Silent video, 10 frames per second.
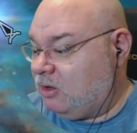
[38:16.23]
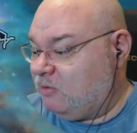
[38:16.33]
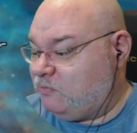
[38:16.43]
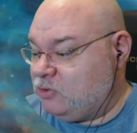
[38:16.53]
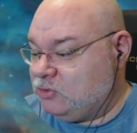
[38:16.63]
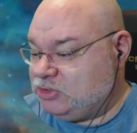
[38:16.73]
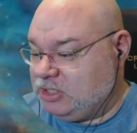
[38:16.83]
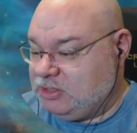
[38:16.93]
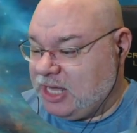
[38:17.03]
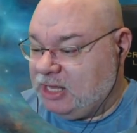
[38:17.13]

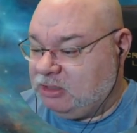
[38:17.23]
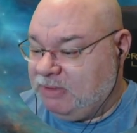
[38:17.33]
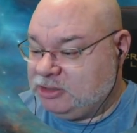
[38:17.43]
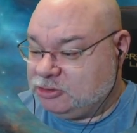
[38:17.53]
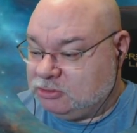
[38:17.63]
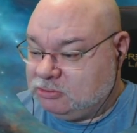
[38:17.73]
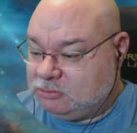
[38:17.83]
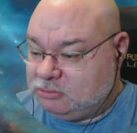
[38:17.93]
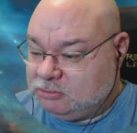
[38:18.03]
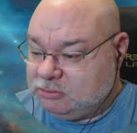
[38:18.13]
using the elemental
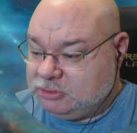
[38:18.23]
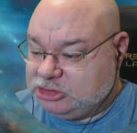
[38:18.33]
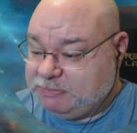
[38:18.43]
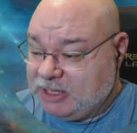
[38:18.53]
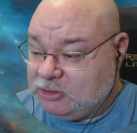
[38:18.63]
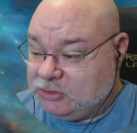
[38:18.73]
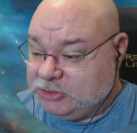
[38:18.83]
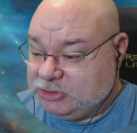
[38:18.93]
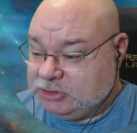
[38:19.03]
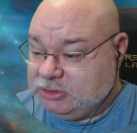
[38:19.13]

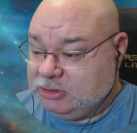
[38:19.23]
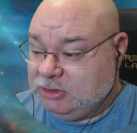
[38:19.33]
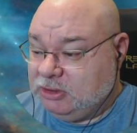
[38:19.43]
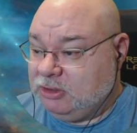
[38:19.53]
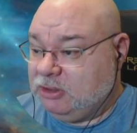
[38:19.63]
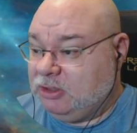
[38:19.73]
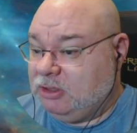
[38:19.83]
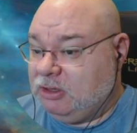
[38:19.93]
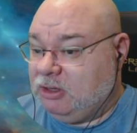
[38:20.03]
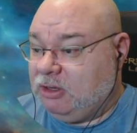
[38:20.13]
spells,
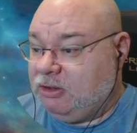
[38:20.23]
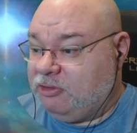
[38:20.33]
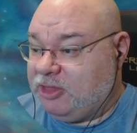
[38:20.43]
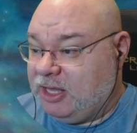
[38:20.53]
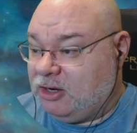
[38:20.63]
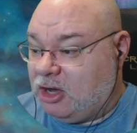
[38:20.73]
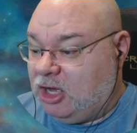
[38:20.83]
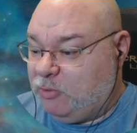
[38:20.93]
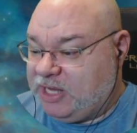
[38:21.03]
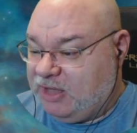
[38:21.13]
then I
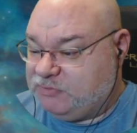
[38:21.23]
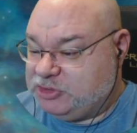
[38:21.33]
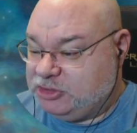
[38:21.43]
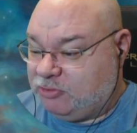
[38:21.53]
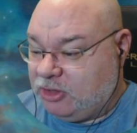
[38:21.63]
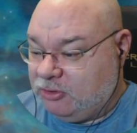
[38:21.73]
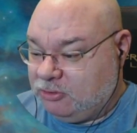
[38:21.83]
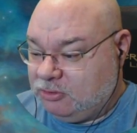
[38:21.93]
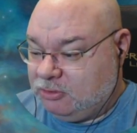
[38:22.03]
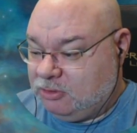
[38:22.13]
would have 0.
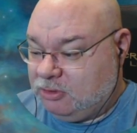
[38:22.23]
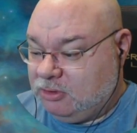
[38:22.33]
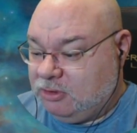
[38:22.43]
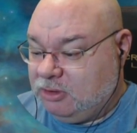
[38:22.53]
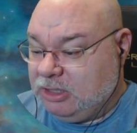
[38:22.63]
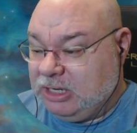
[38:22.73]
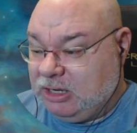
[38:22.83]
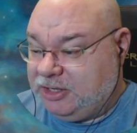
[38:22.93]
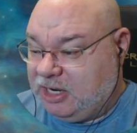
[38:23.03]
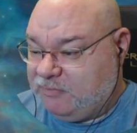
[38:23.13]

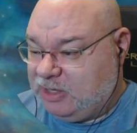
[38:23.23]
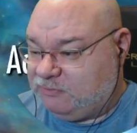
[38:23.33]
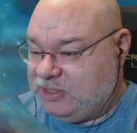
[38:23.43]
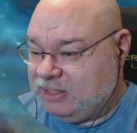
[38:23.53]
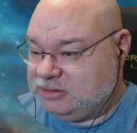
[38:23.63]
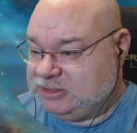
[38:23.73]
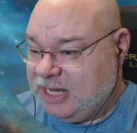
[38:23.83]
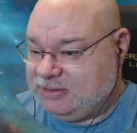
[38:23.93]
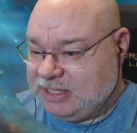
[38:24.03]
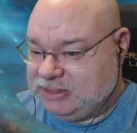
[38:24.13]
I don't have enough yet to
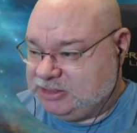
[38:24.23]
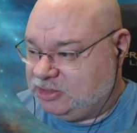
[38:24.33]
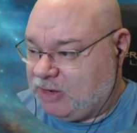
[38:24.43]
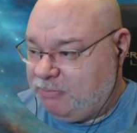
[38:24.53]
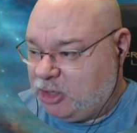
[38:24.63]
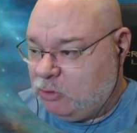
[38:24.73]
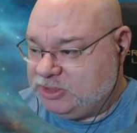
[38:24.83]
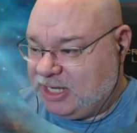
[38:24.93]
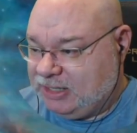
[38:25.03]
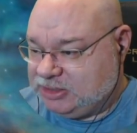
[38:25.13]
take that disintegrate, but I would
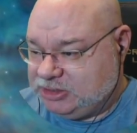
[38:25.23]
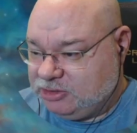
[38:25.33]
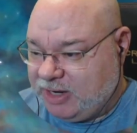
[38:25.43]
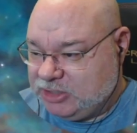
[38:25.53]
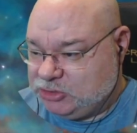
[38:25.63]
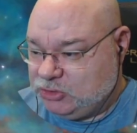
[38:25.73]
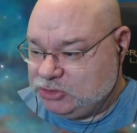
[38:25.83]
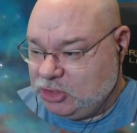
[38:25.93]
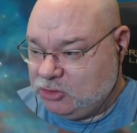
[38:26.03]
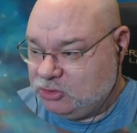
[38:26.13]
take disintegrate as soon as
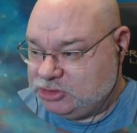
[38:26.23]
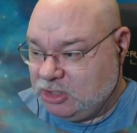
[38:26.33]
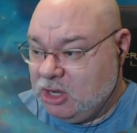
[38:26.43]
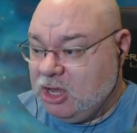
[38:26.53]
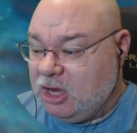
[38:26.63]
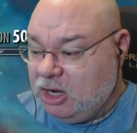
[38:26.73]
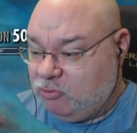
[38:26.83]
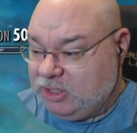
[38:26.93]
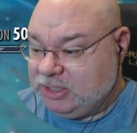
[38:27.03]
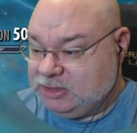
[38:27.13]
I could. So I
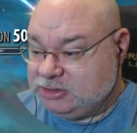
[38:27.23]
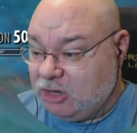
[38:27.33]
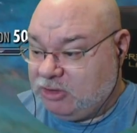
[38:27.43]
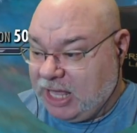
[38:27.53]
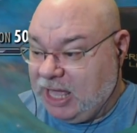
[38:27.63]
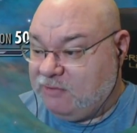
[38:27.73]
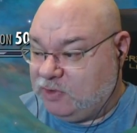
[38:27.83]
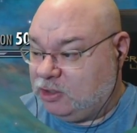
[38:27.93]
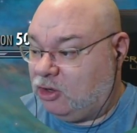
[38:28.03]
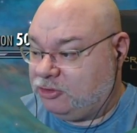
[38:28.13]
really don't have a
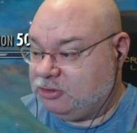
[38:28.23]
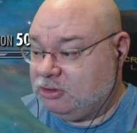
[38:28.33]
lot